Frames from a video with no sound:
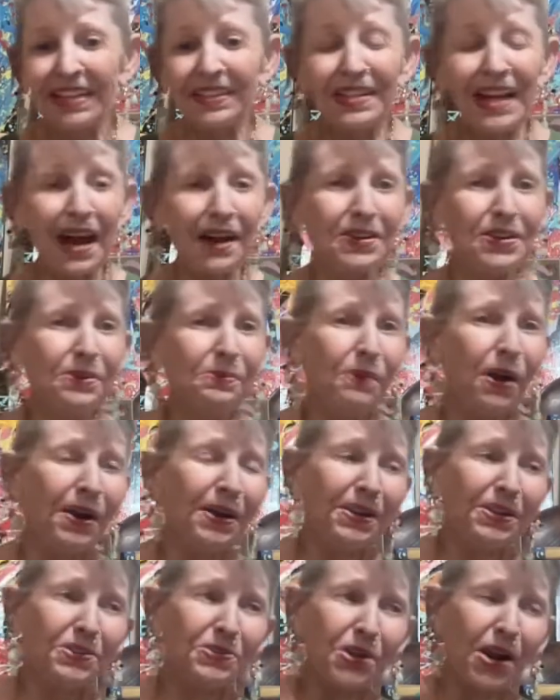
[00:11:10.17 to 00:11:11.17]
Now you
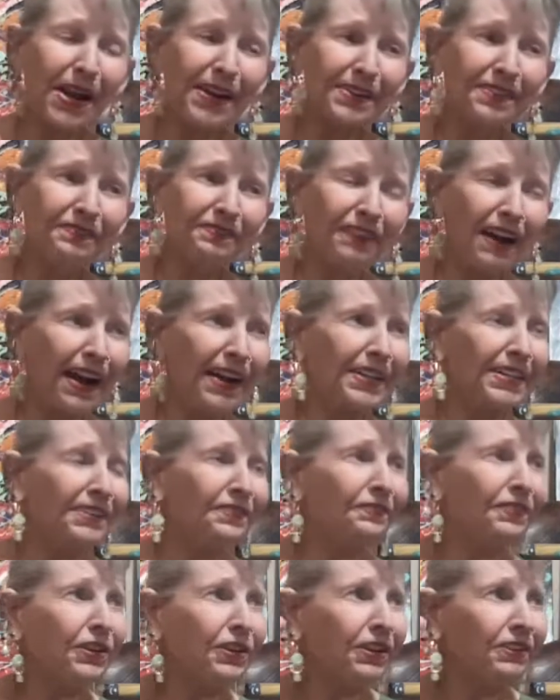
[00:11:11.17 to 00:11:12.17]
want to try to find,
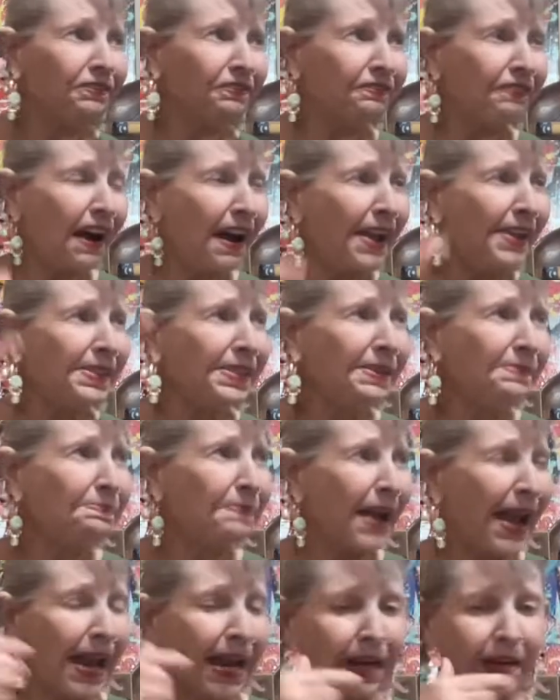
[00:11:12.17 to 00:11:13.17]
if you could find the
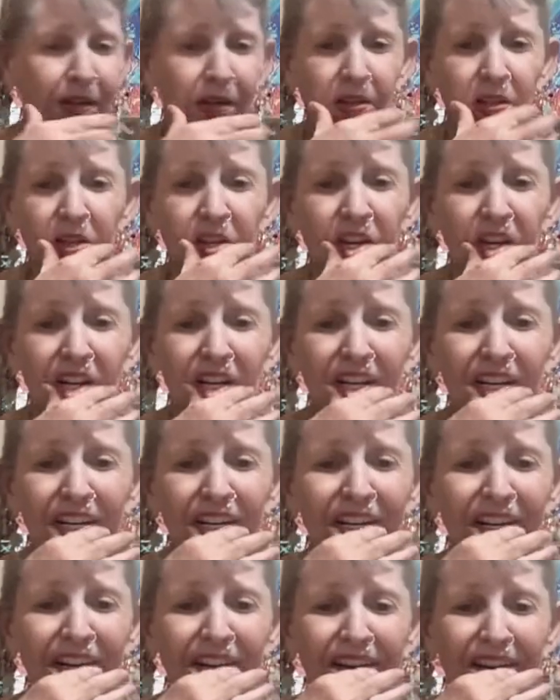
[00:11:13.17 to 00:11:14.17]
bangle
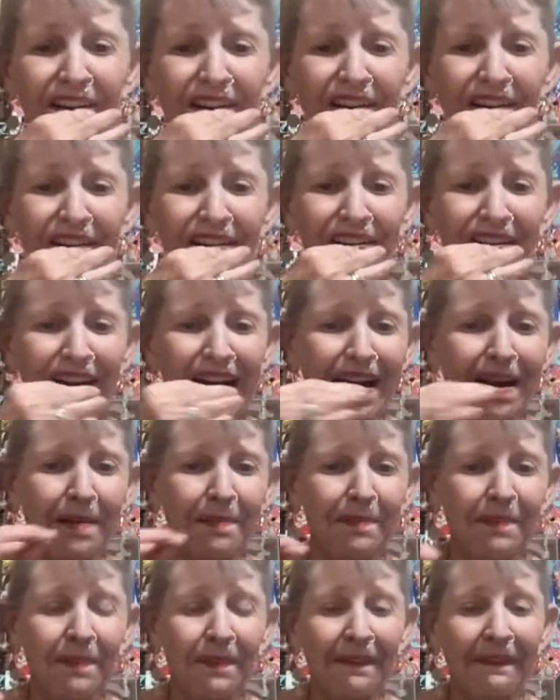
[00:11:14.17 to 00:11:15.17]

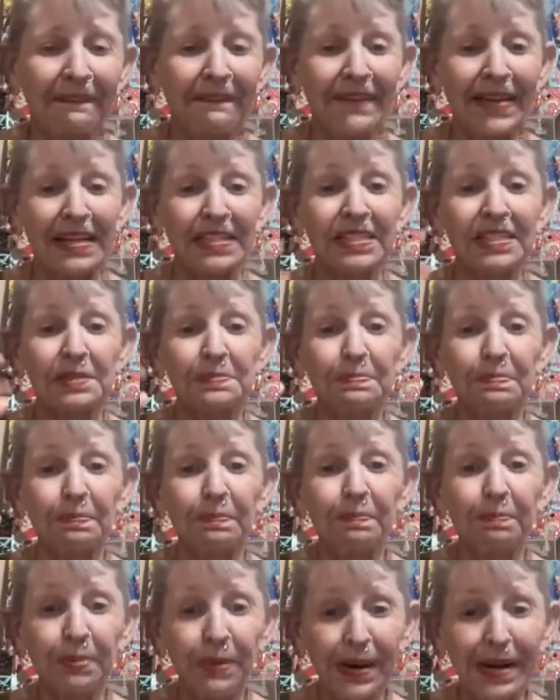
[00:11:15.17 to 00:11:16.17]
um, that's
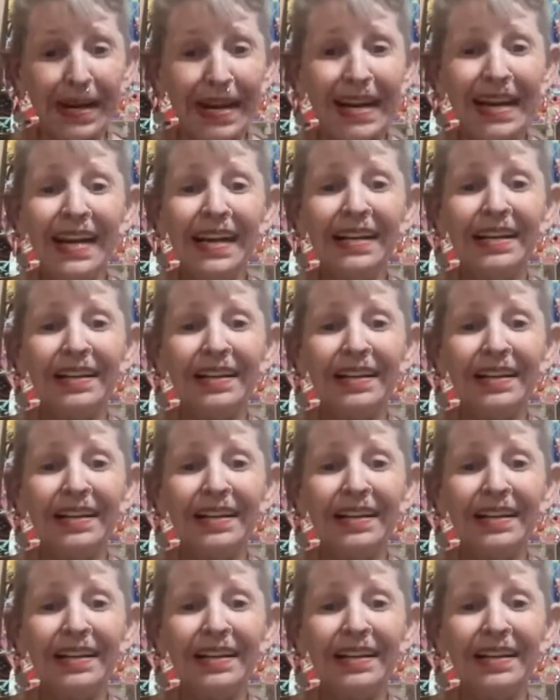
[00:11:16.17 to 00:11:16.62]
pre